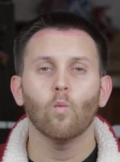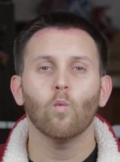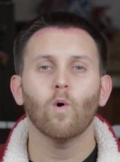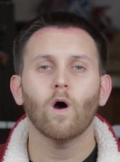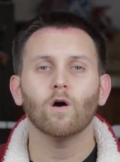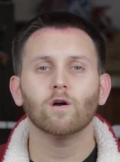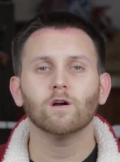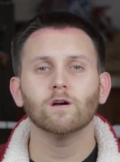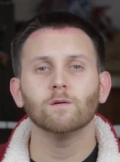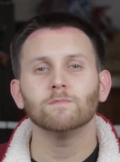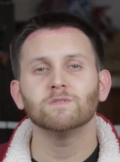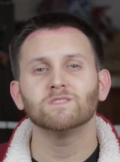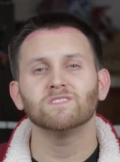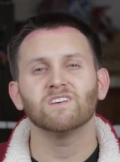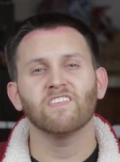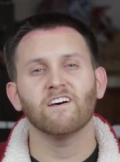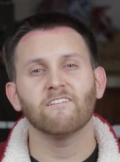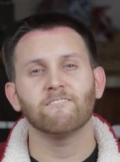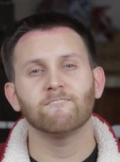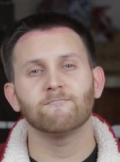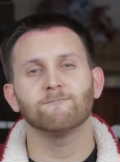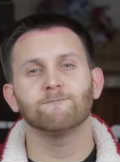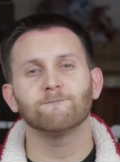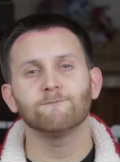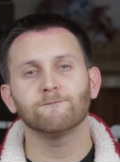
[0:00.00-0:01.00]
Welcome to
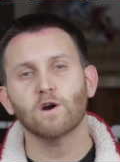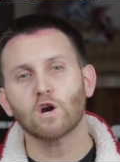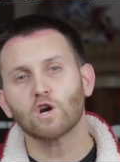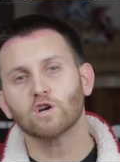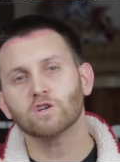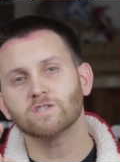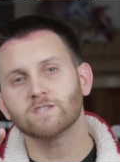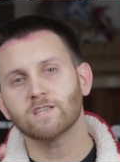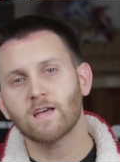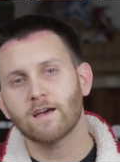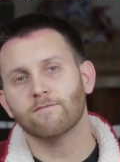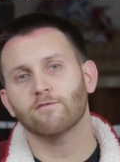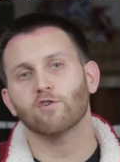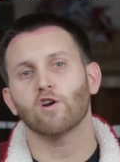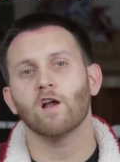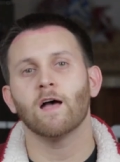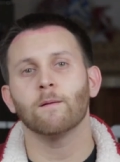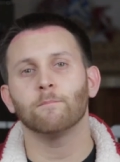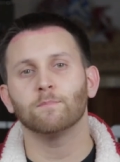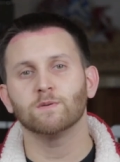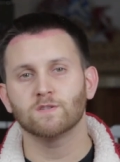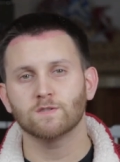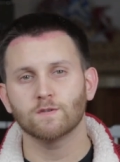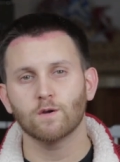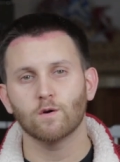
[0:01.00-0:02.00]
the first ever
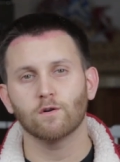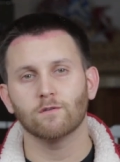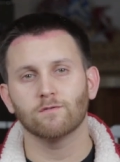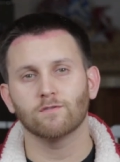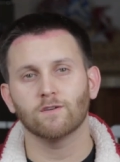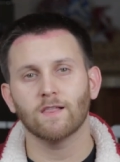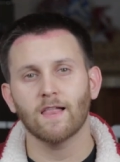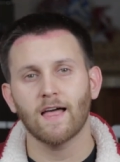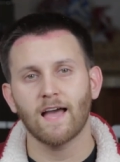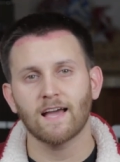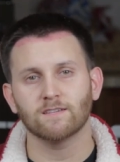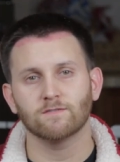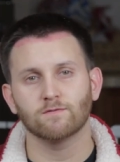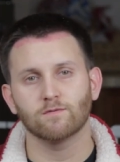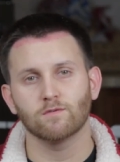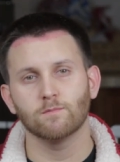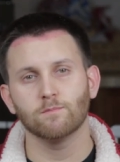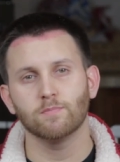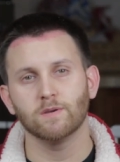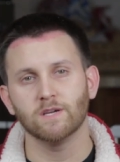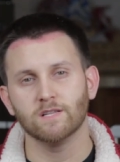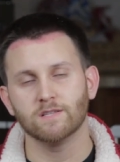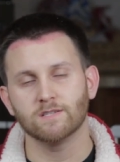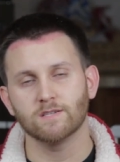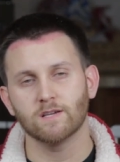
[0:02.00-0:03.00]
episode of
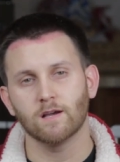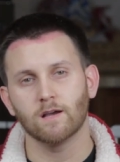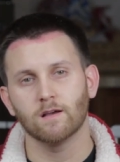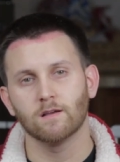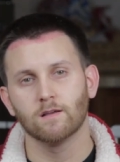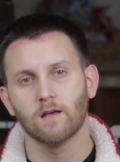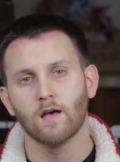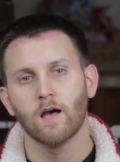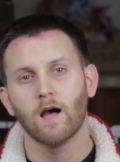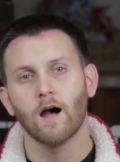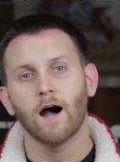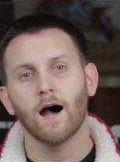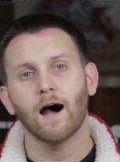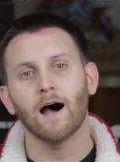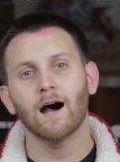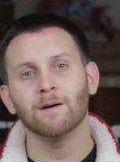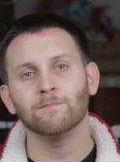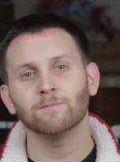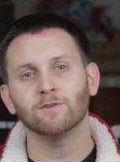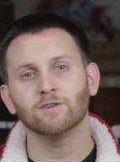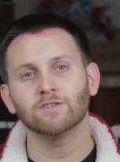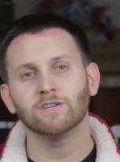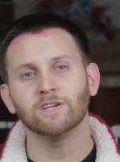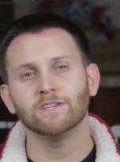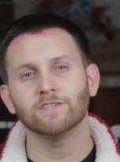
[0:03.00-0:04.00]
Classroom Pizza.
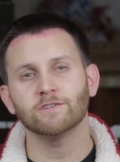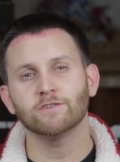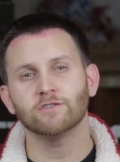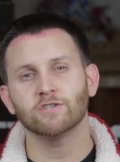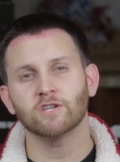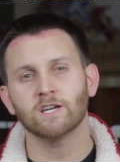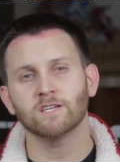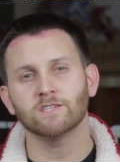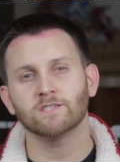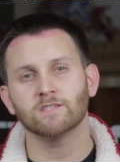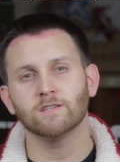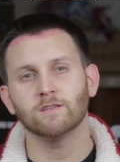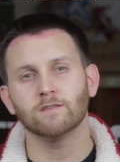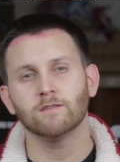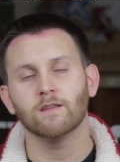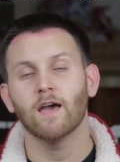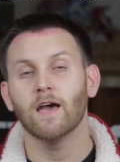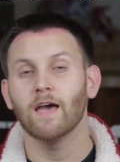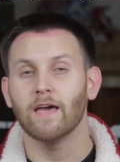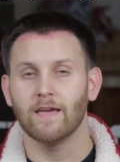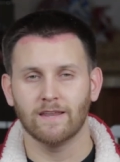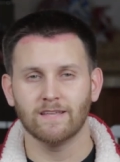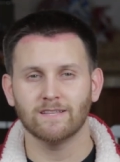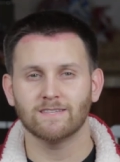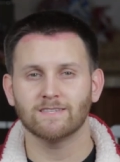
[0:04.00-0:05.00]
I'm your teacher
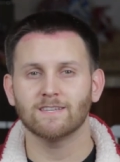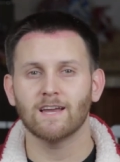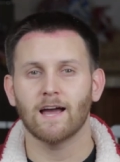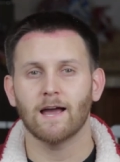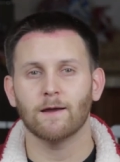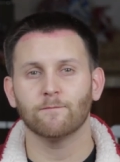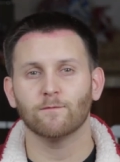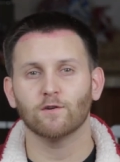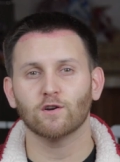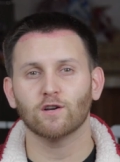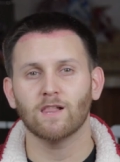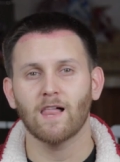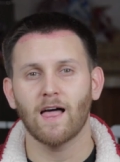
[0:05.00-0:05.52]
Justin, and it's time for